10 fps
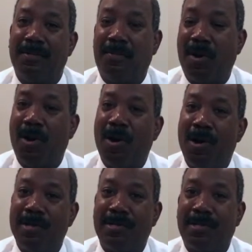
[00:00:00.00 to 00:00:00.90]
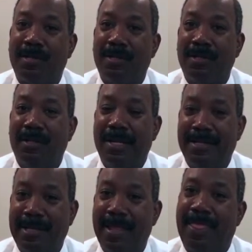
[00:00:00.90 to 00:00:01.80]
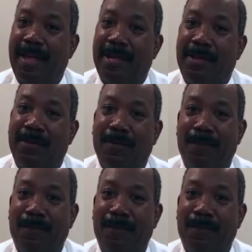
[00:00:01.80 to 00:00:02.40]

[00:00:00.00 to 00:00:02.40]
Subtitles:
pause, and say thank you.